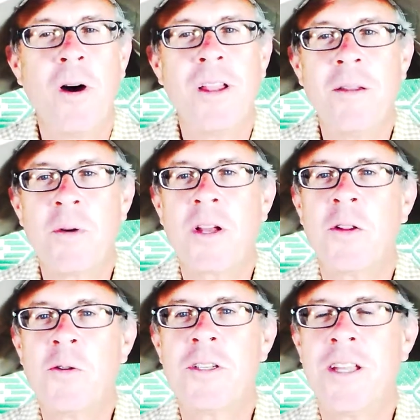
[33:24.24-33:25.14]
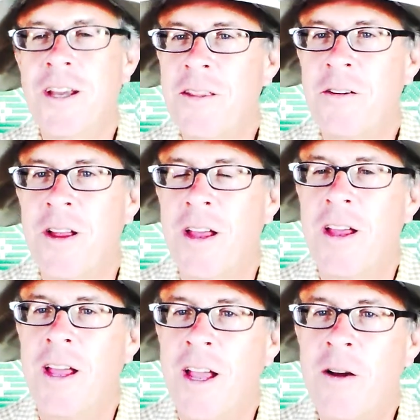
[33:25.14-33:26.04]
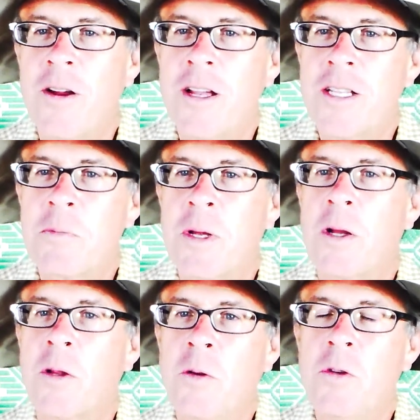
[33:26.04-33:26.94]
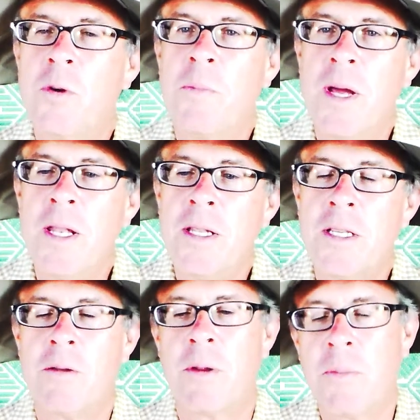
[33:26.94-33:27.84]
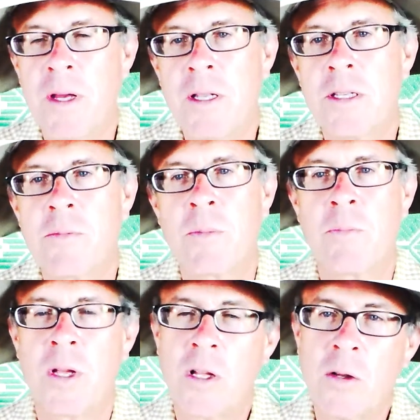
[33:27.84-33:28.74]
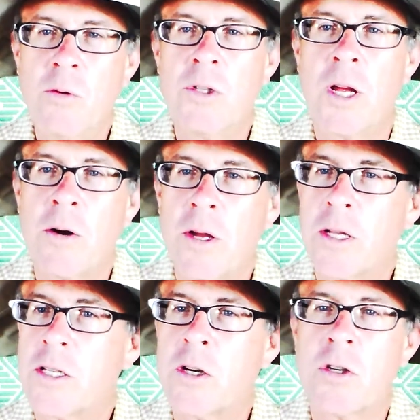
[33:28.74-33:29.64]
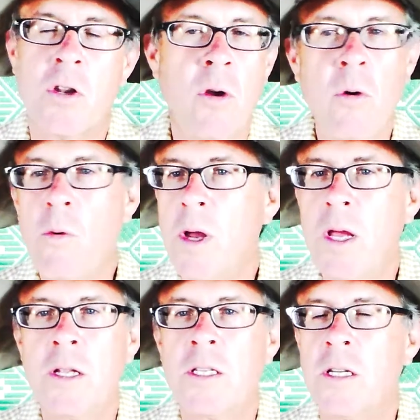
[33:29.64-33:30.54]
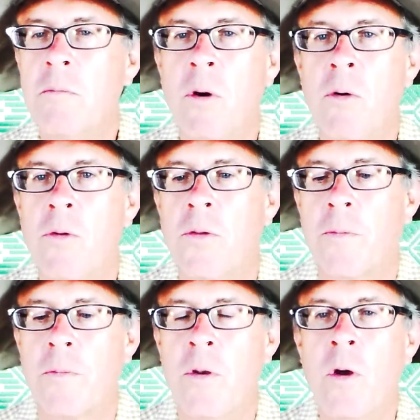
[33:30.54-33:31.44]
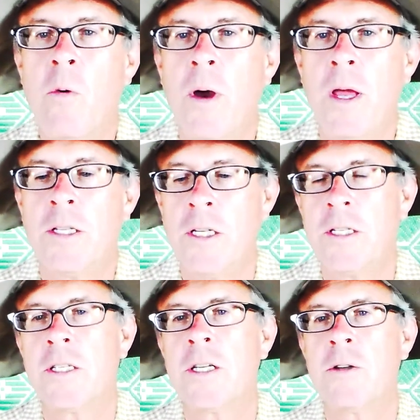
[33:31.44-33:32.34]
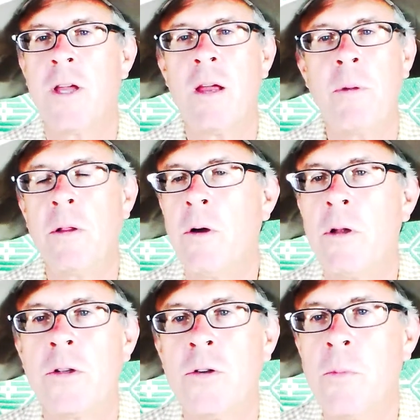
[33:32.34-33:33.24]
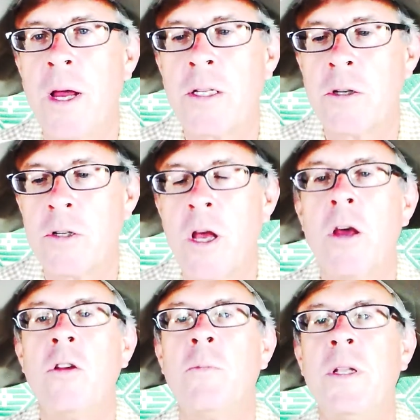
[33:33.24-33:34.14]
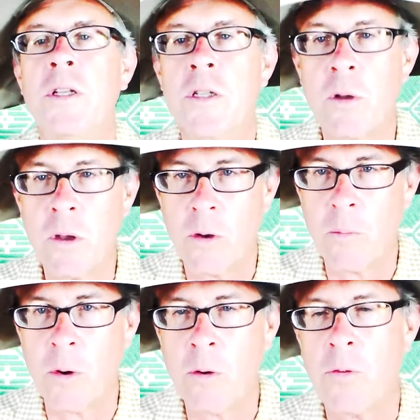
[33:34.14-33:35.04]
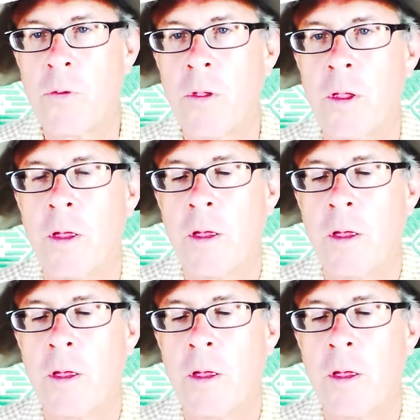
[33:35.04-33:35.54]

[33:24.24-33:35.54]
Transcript: One precludes the other. Arrogance precludes repentance, and repentance precludes arrogance. There's no way to see them both. No way. Jesus says you can't be loyal to two masters. You'll be disloyal to both.